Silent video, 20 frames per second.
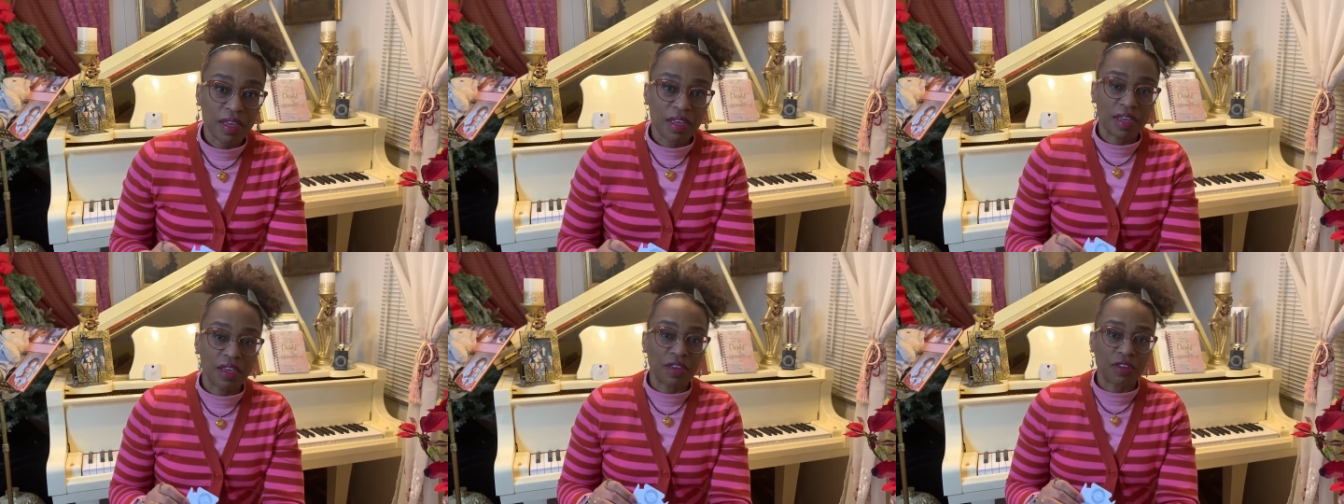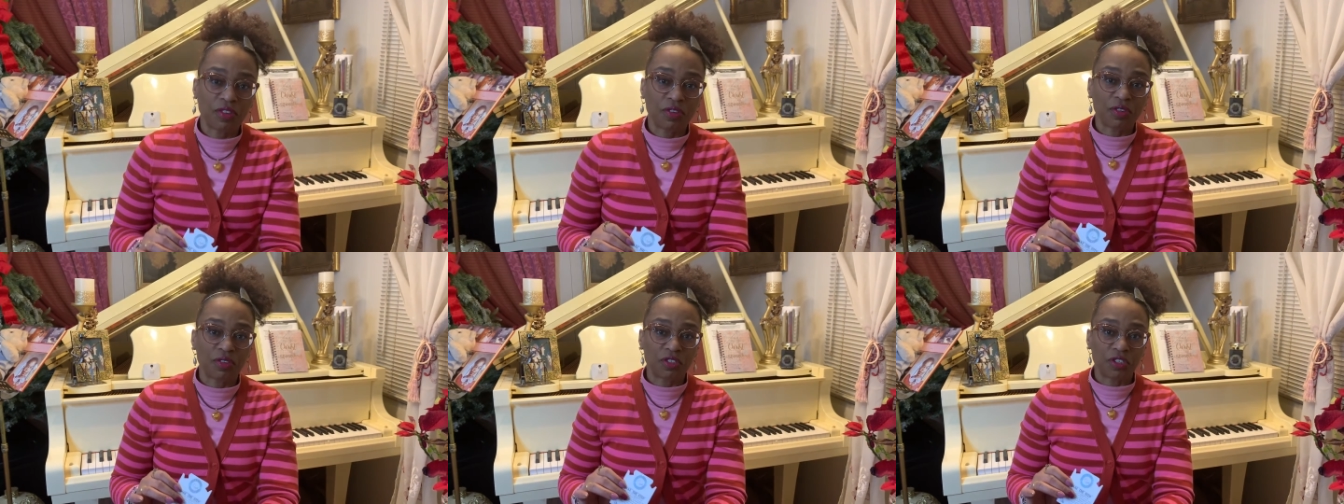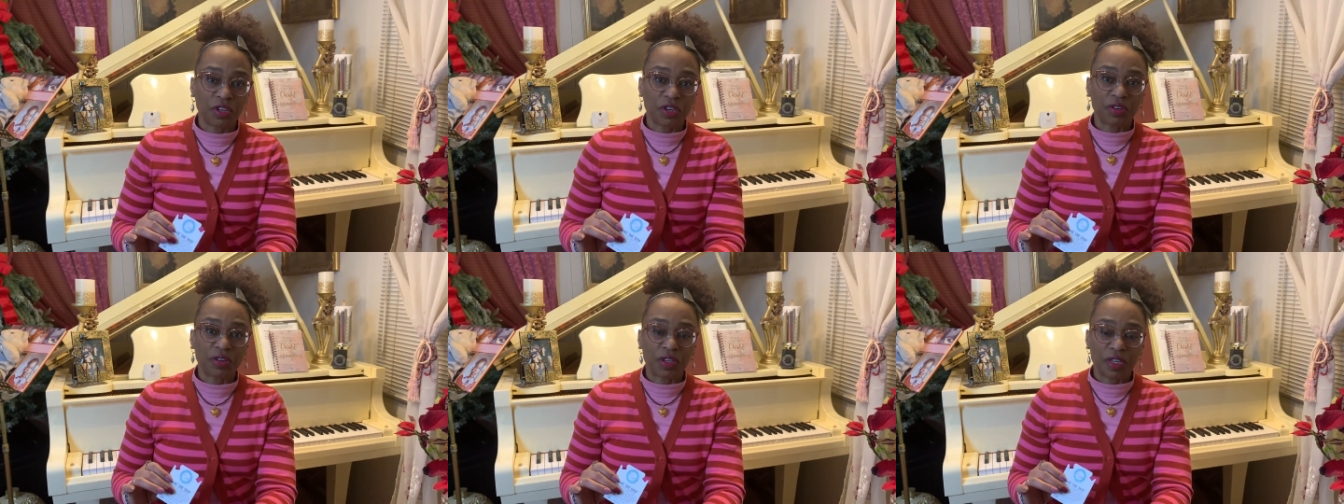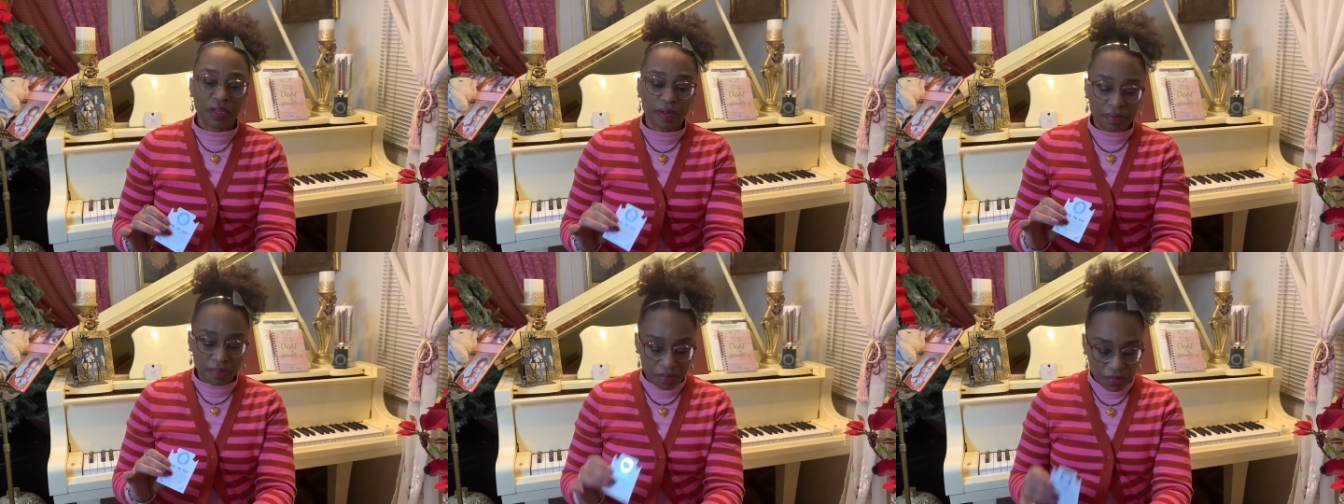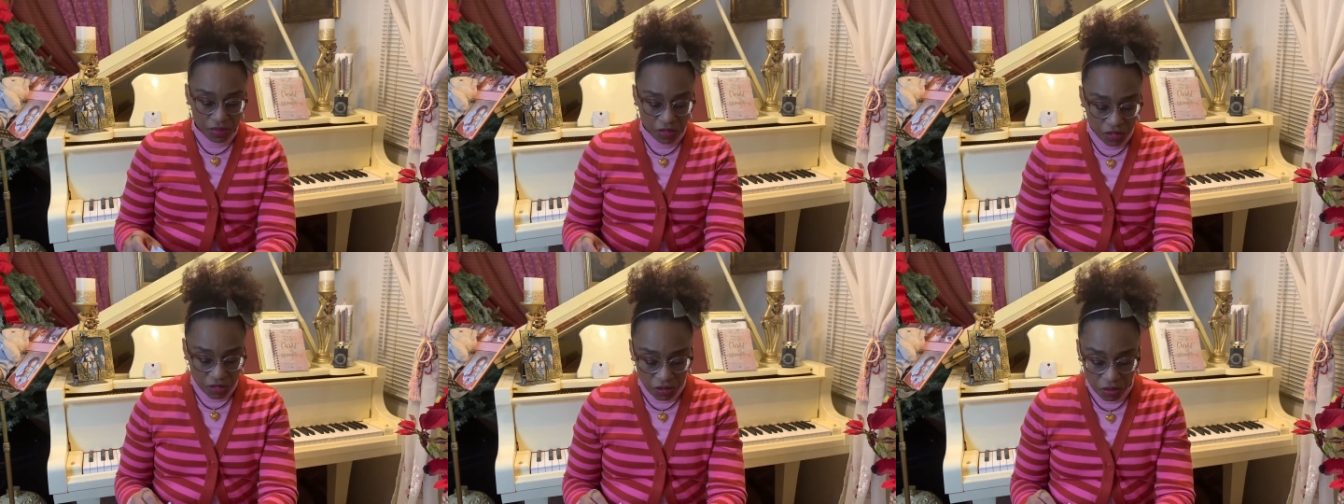in your journey.
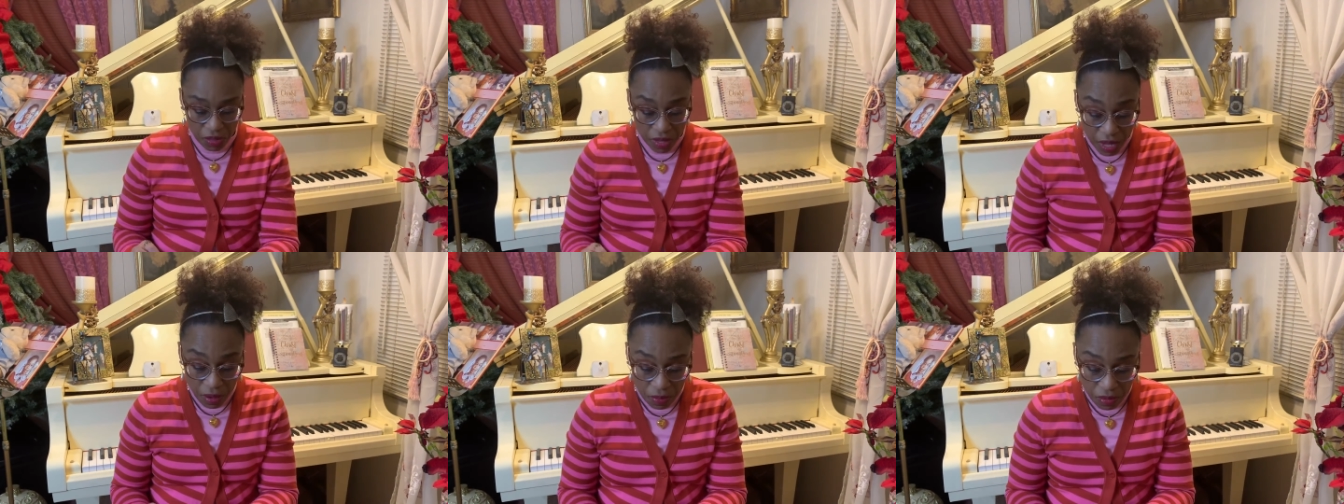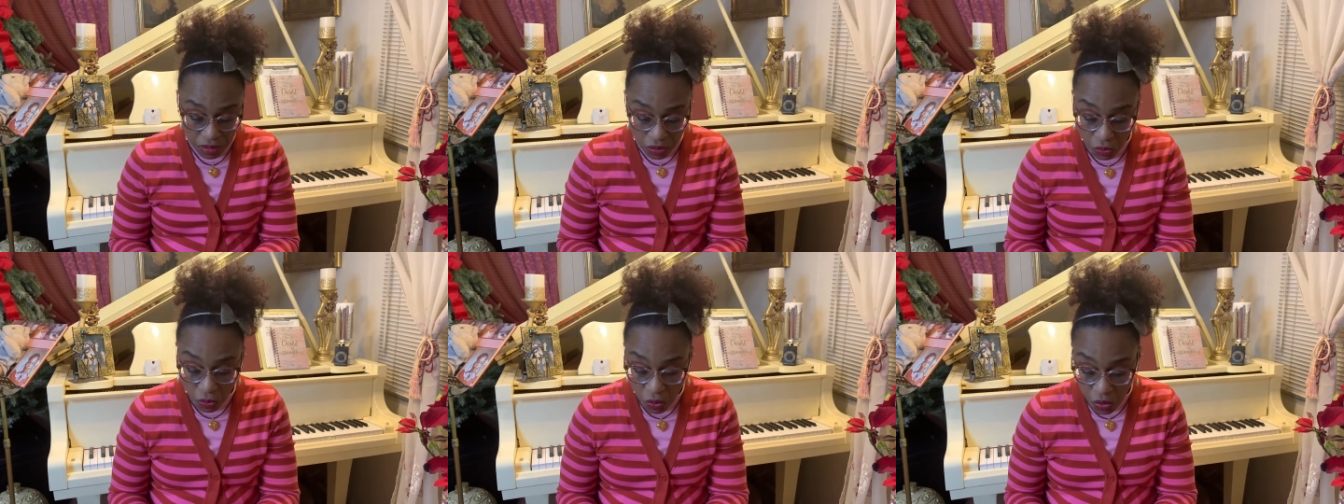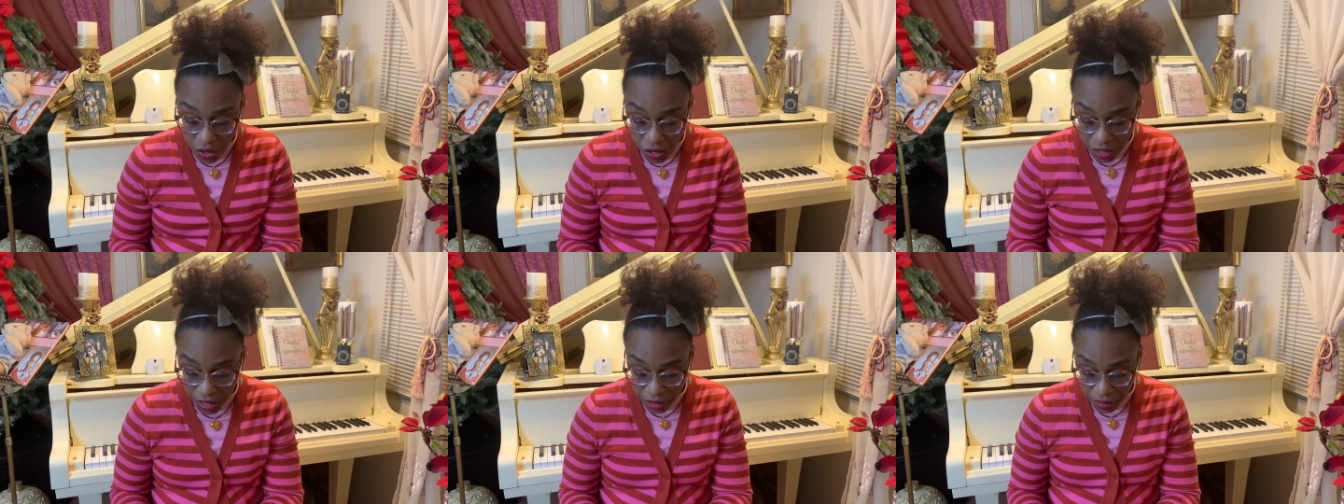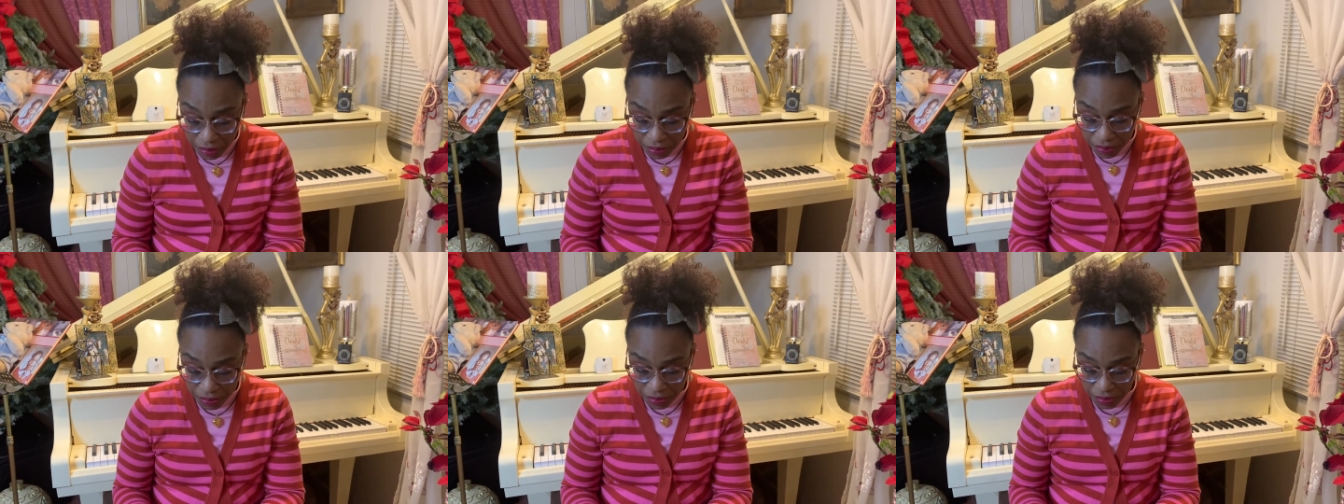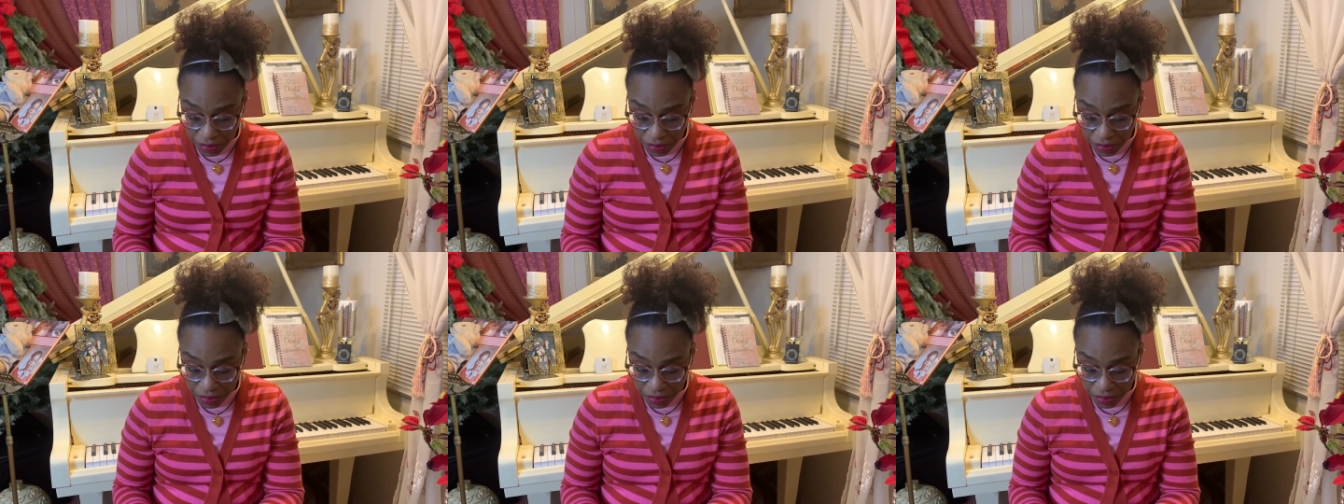So that was one